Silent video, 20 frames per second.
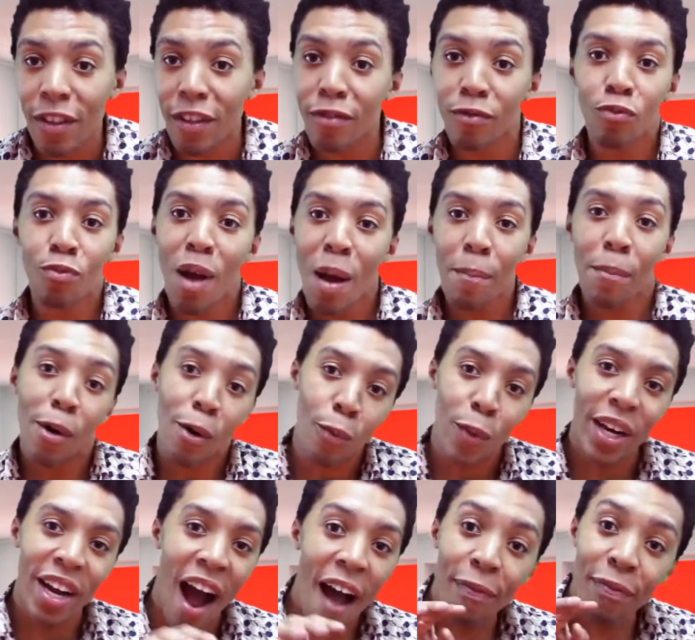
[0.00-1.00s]
and remember,
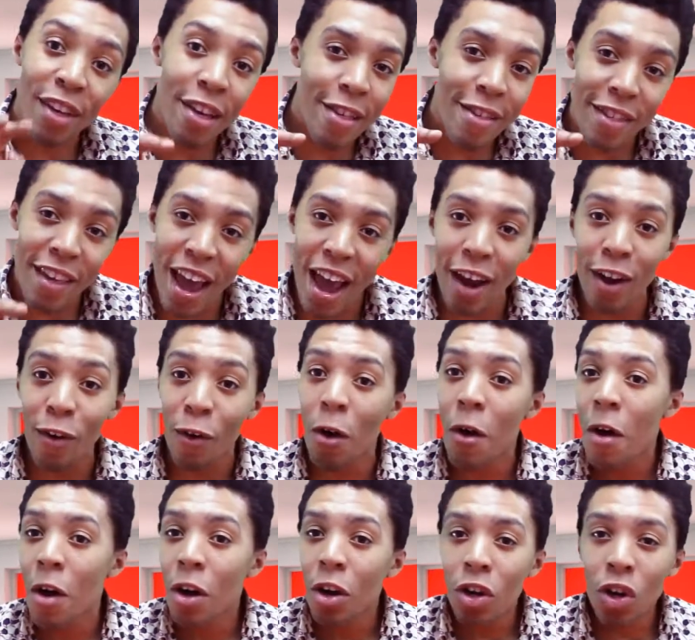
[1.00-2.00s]
we got this channel,